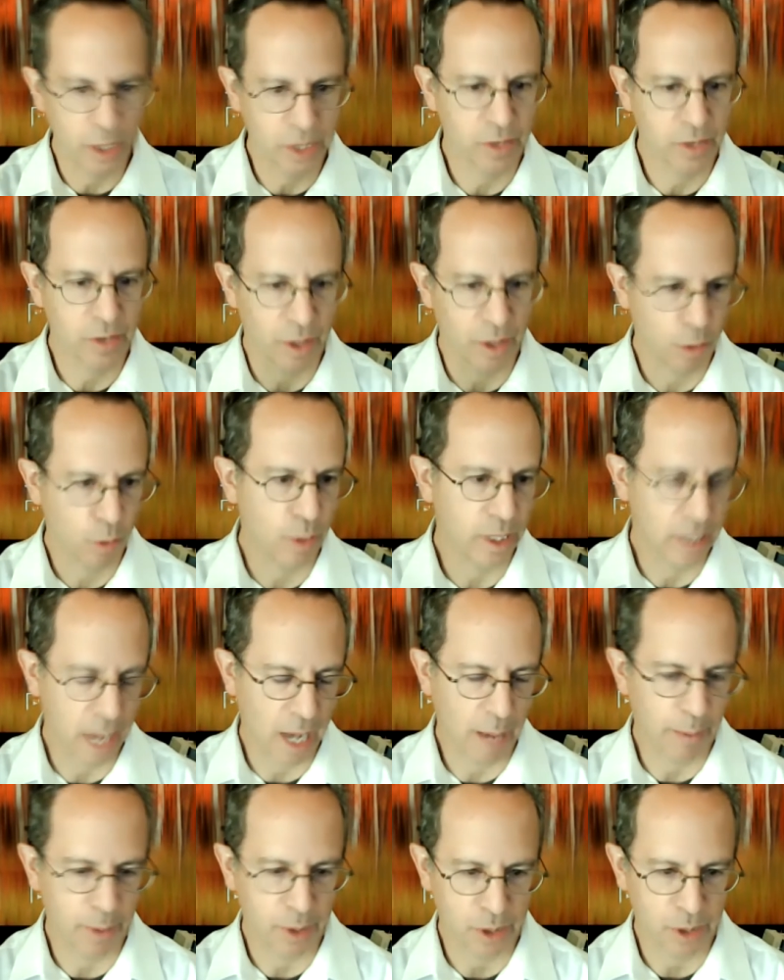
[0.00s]
plug
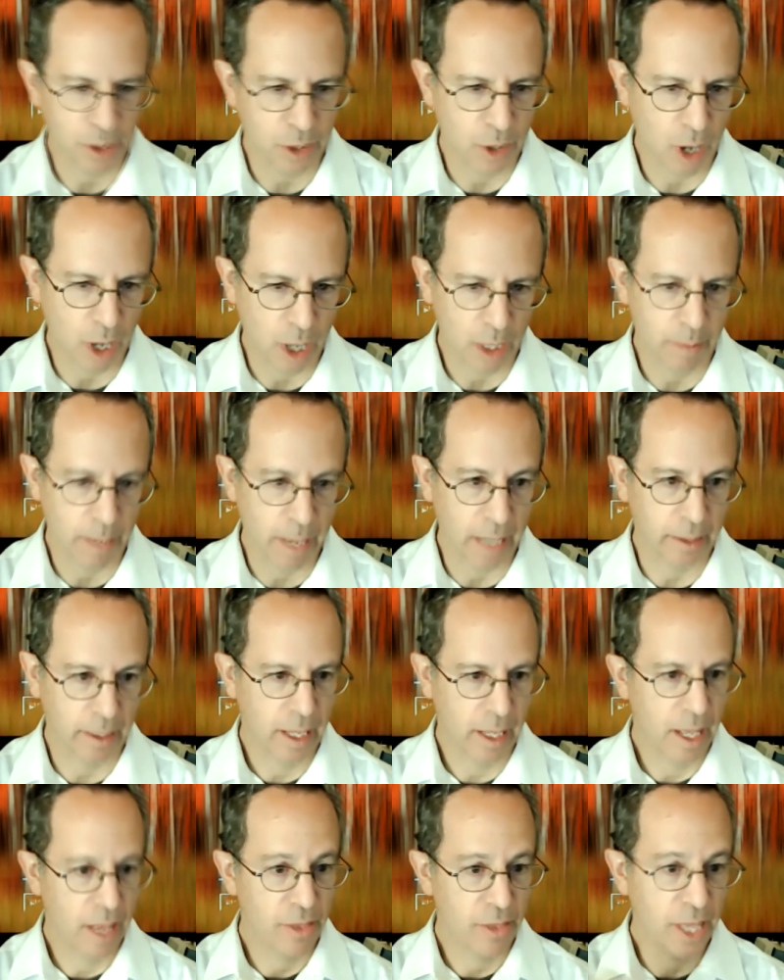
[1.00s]
this a little bit.
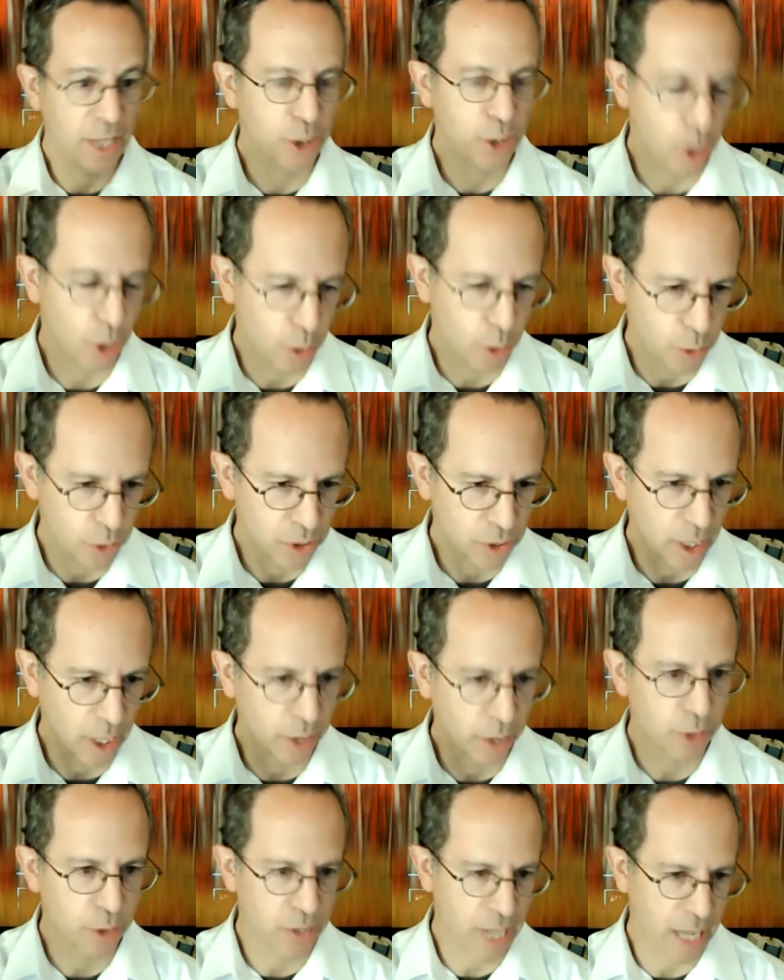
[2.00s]
My
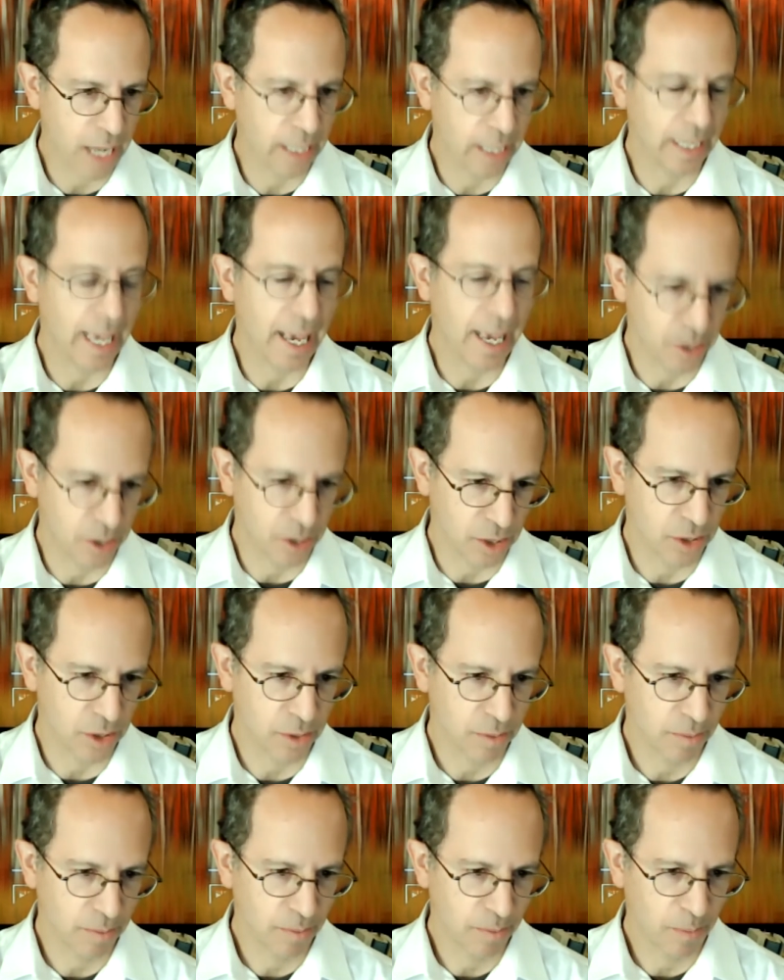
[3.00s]
daughter today is
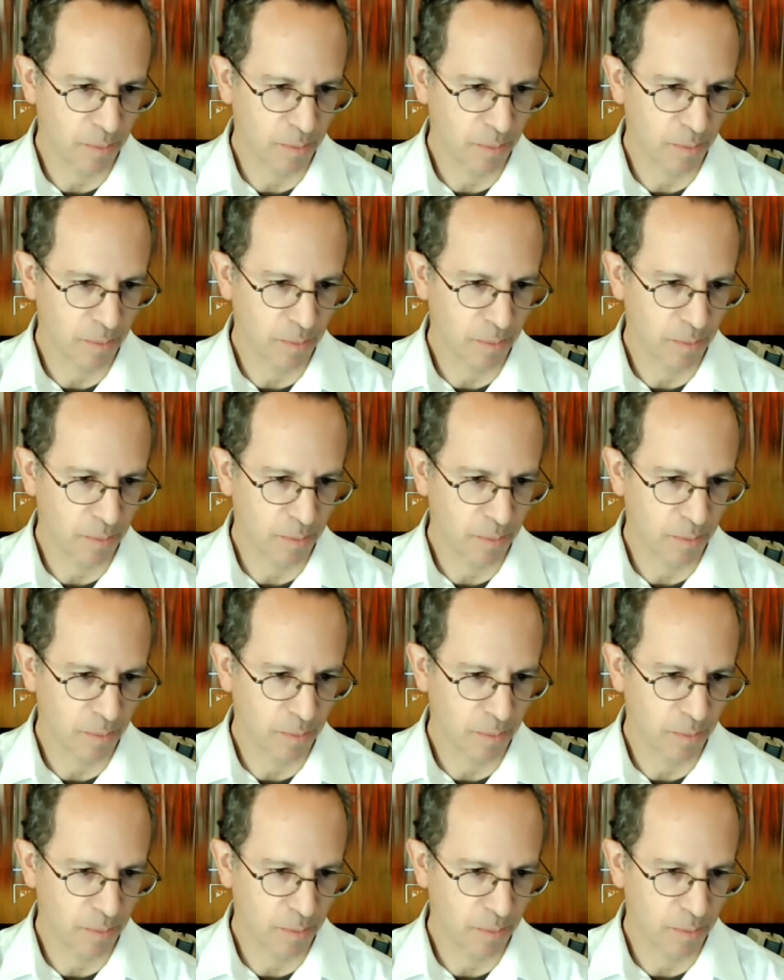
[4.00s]
giving